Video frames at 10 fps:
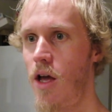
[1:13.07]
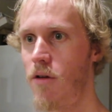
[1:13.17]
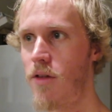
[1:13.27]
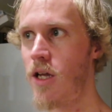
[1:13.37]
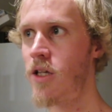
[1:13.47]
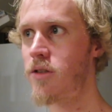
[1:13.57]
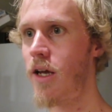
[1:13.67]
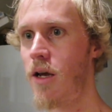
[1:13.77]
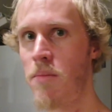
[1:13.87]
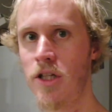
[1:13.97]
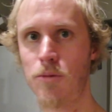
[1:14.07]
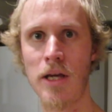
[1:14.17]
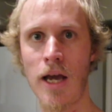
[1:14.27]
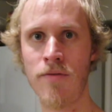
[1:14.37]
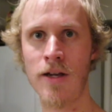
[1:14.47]
that he's like a
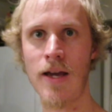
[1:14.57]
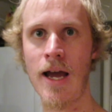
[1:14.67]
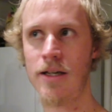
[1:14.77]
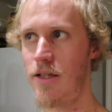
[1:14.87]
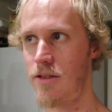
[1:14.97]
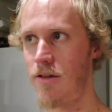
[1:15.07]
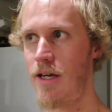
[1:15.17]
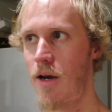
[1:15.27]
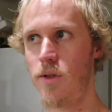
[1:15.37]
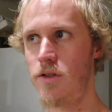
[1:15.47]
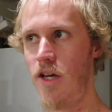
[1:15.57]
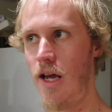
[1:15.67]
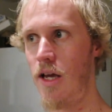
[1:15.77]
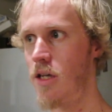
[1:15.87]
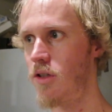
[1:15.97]
misbehaving cactus, like I was
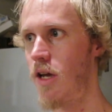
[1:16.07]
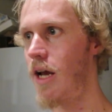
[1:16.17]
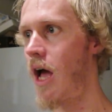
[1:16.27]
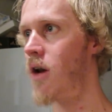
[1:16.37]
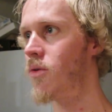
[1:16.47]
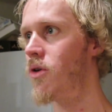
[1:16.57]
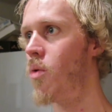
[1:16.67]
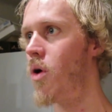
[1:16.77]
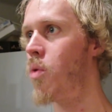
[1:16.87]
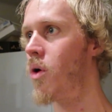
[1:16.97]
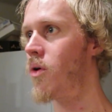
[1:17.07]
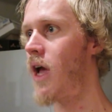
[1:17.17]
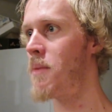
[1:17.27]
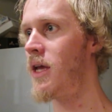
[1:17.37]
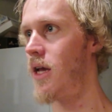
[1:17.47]
saying. He's like, I don't know what world
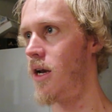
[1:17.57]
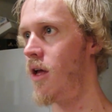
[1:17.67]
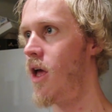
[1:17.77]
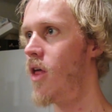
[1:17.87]
I'm in.